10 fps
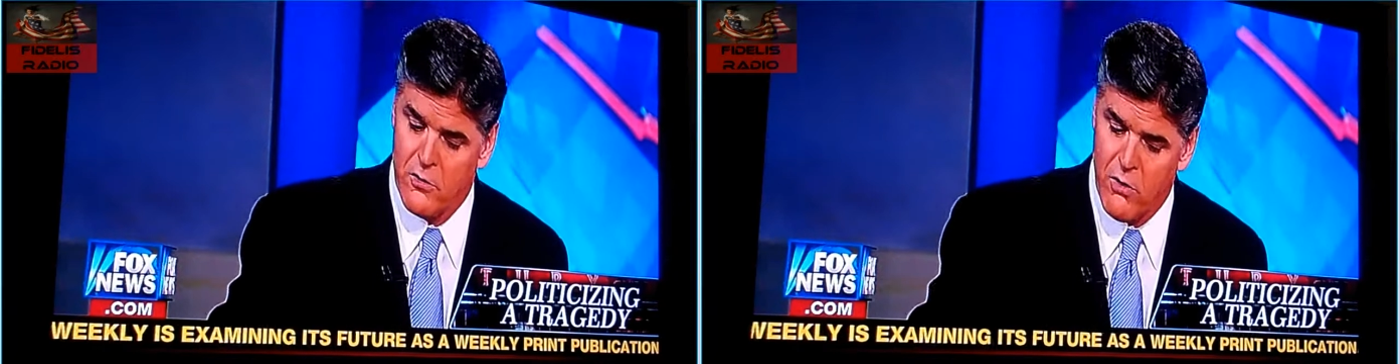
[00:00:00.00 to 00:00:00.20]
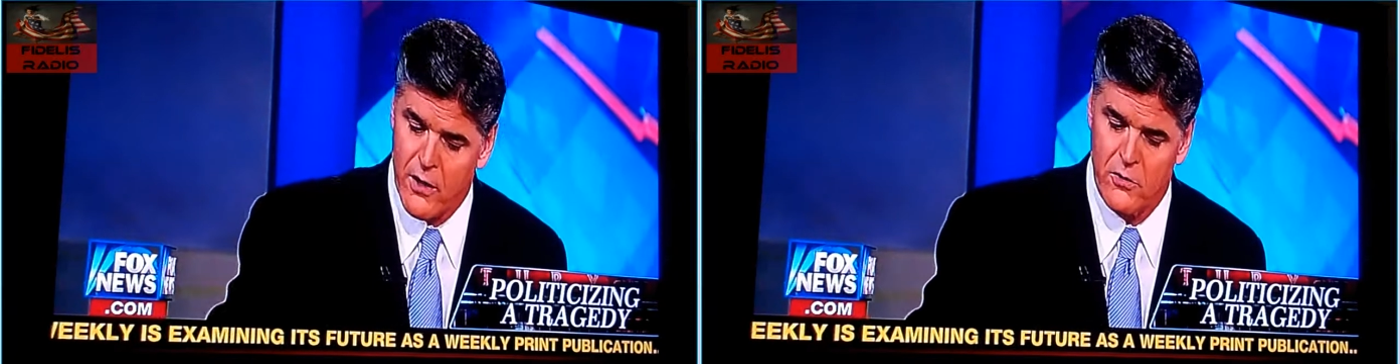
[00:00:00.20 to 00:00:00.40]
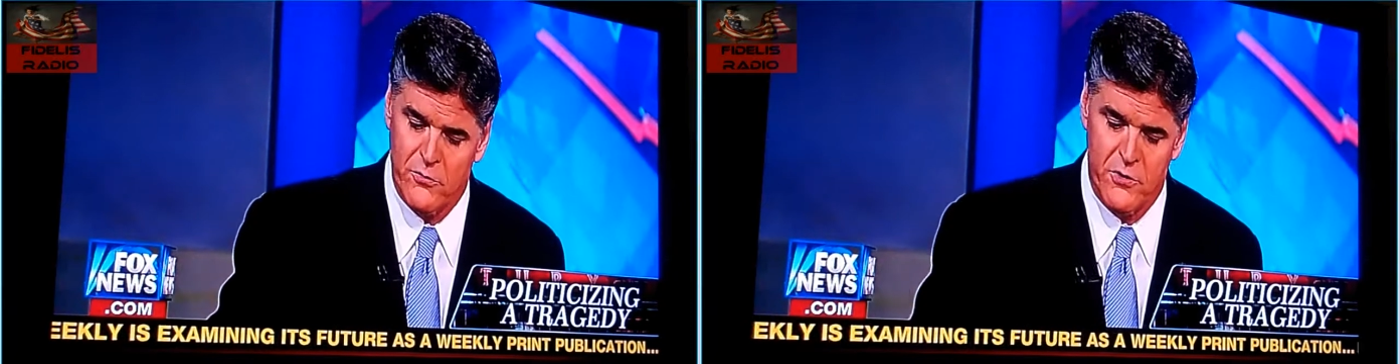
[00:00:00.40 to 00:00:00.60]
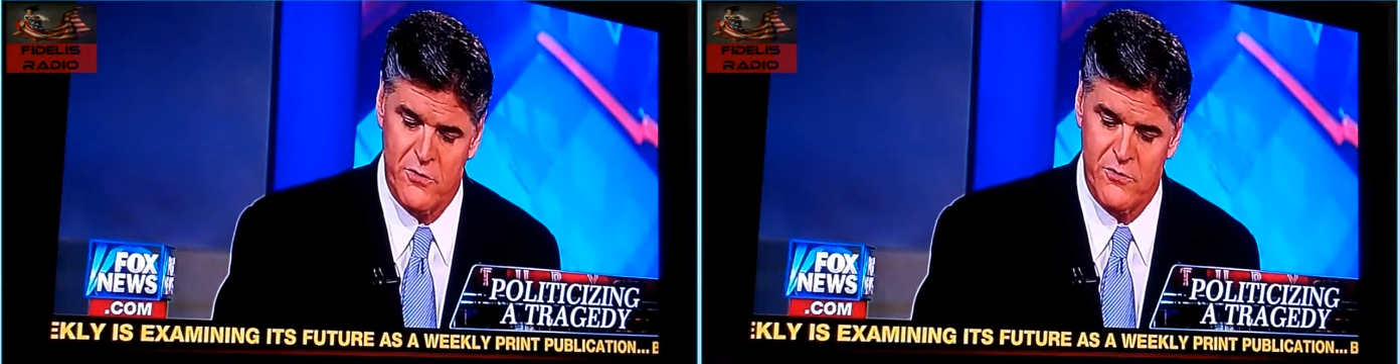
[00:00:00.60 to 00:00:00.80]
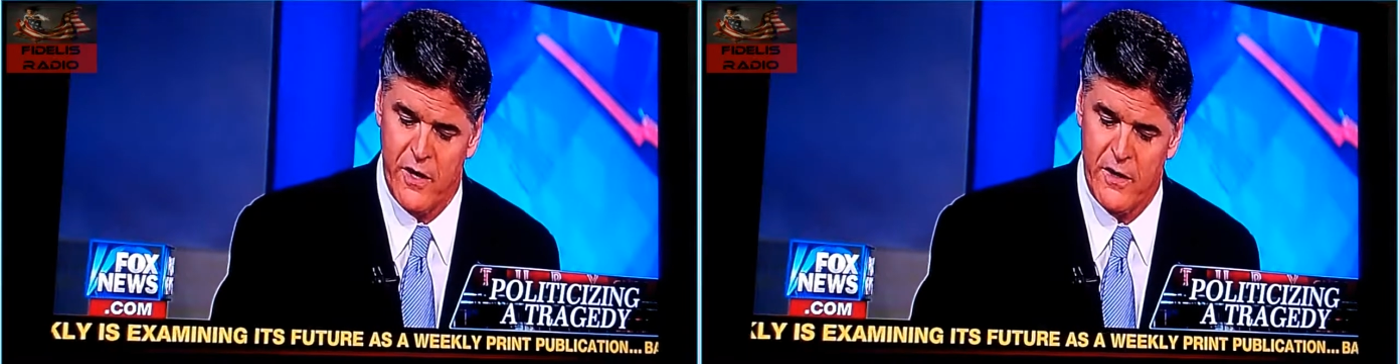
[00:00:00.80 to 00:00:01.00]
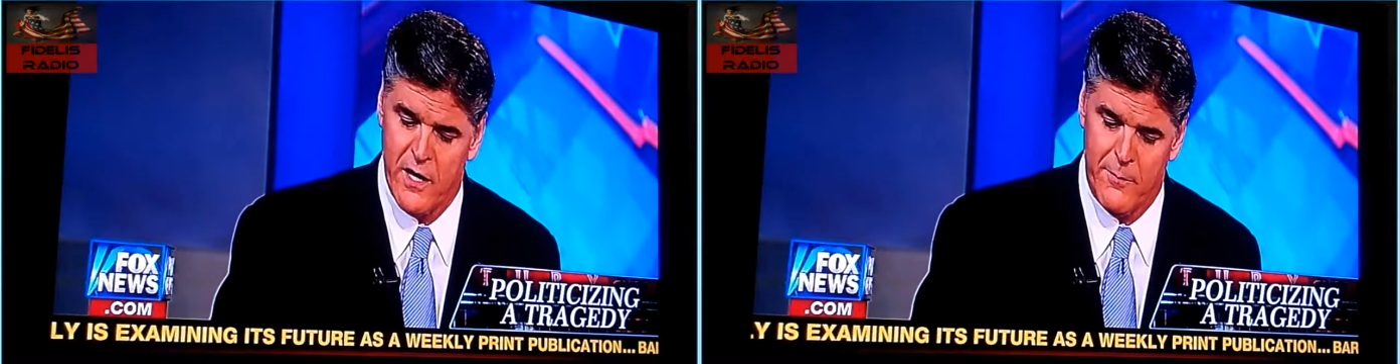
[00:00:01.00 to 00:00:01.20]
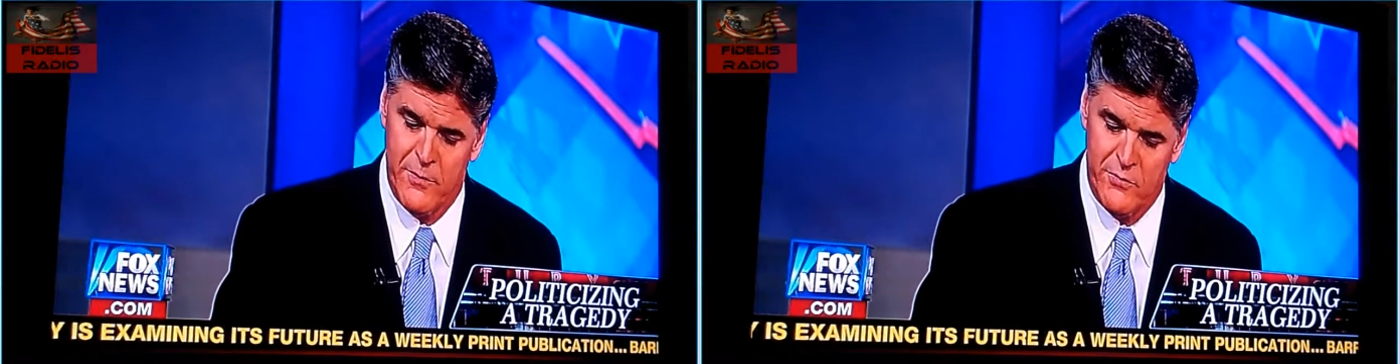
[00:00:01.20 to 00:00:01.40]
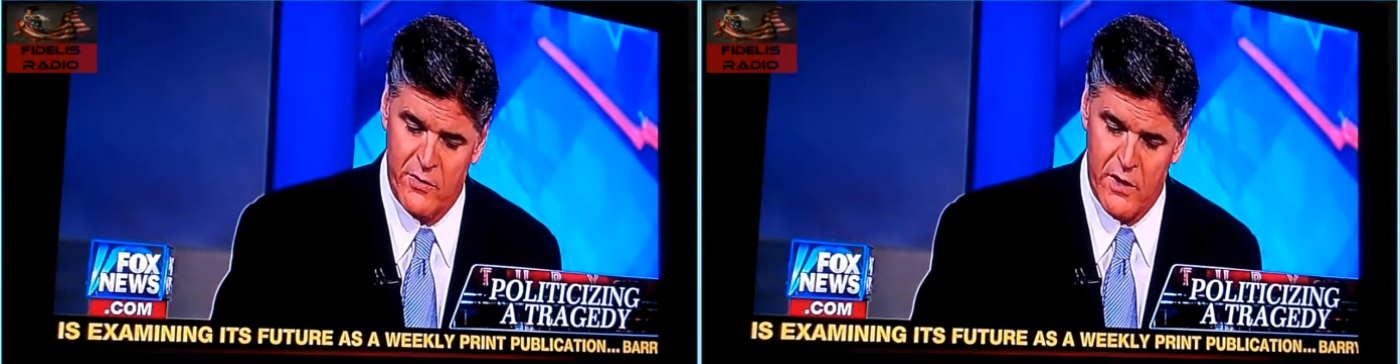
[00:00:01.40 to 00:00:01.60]
that chronicles the insane
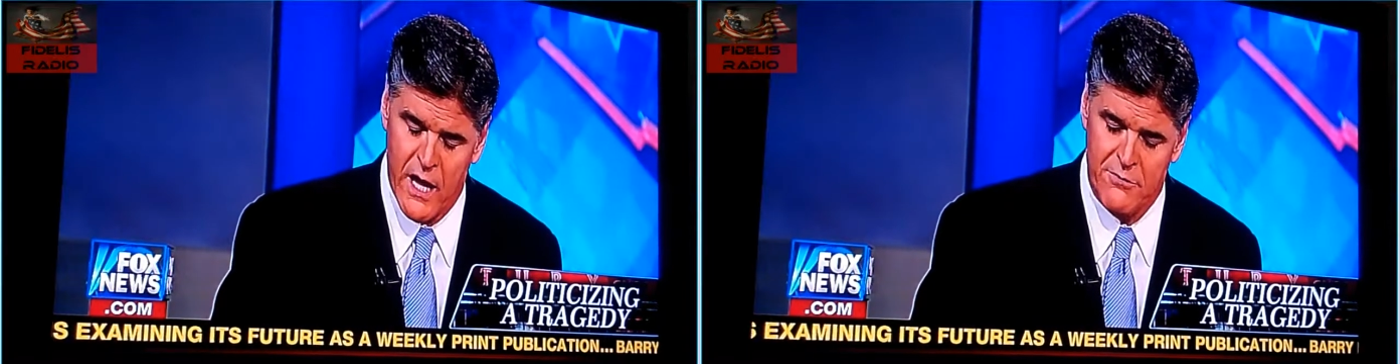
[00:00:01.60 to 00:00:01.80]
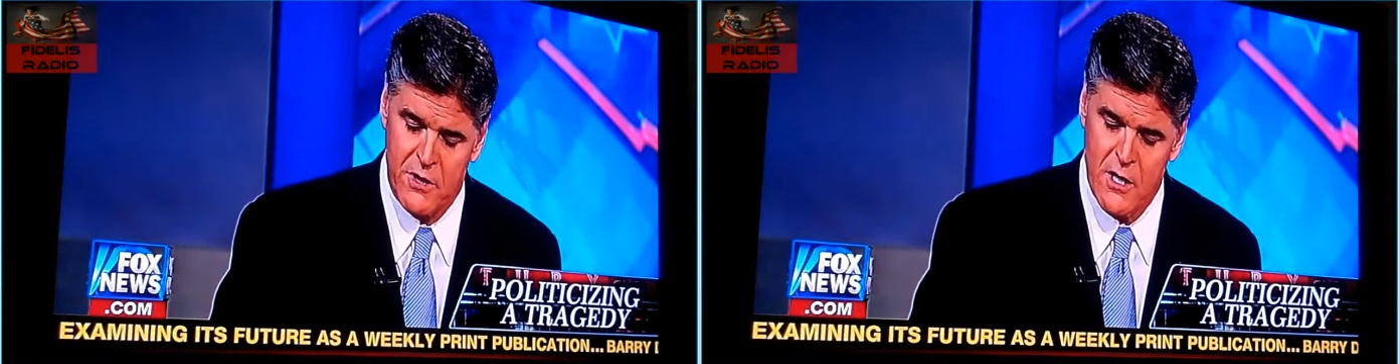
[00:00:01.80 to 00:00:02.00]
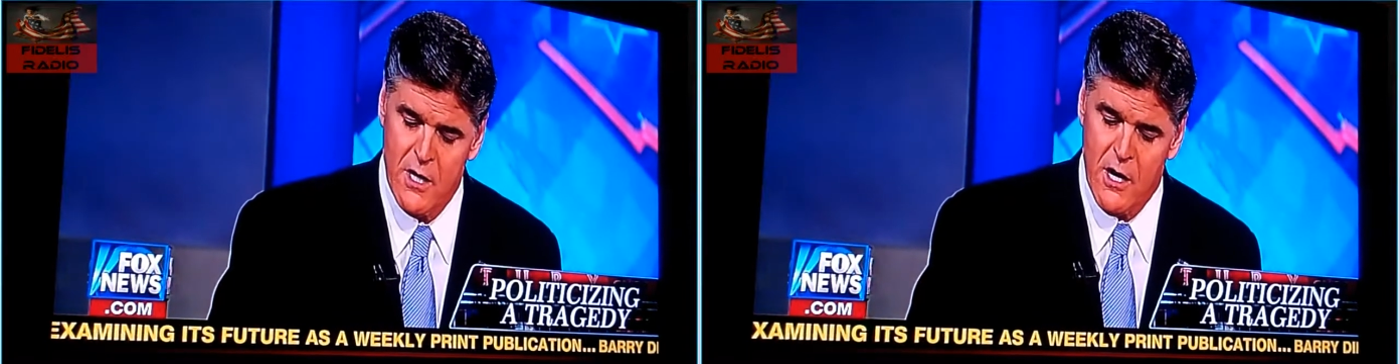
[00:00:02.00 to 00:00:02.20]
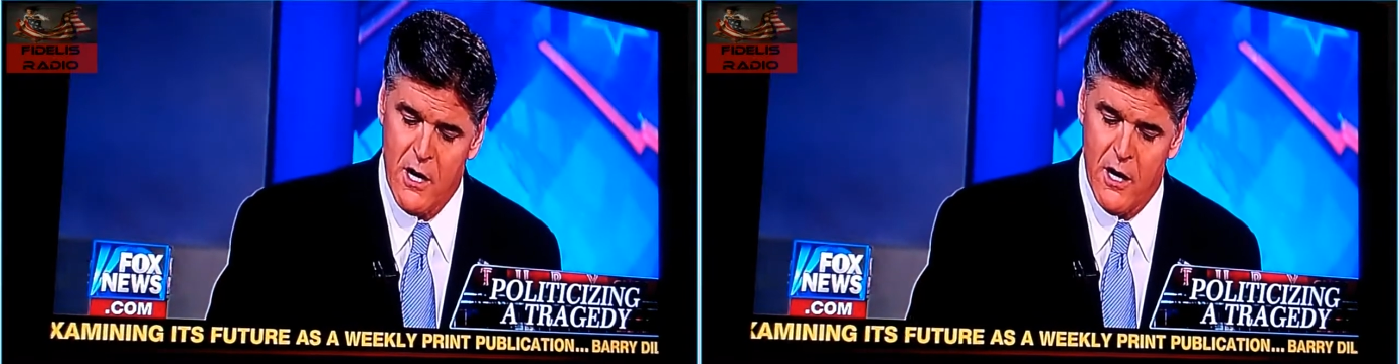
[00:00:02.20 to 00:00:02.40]
comments of the left.